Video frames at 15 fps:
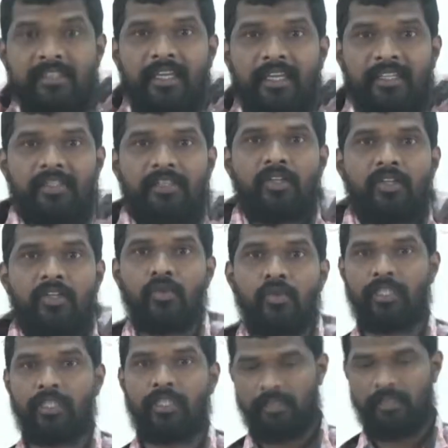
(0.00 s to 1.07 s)
etc. So
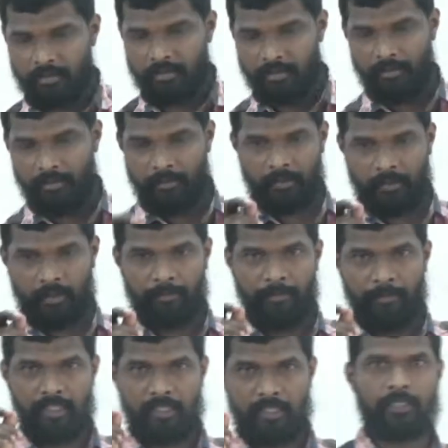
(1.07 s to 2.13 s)
these are the
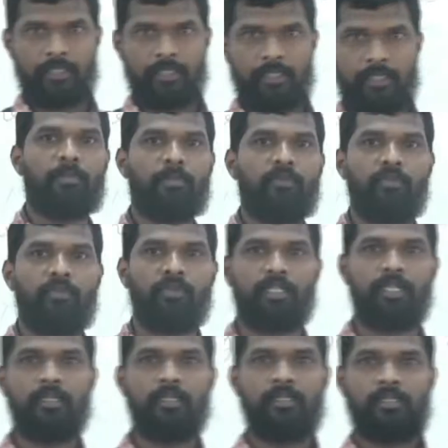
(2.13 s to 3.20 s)
best example for
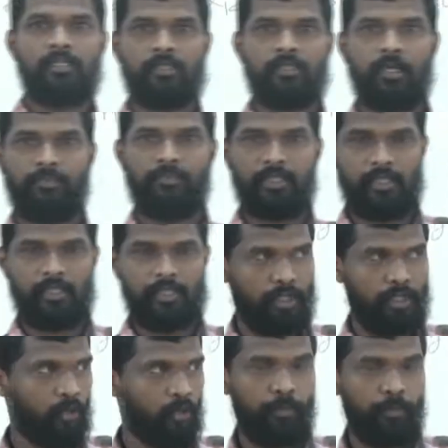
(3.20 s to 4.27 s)
the services.
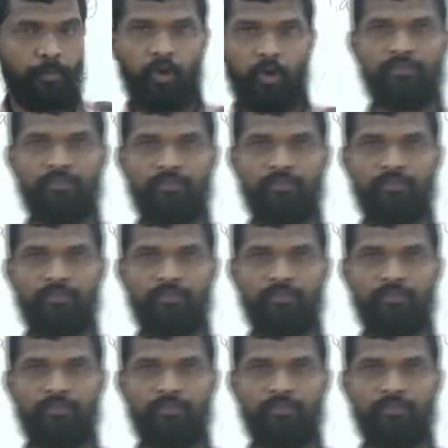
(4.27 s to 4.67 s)
I hope all of you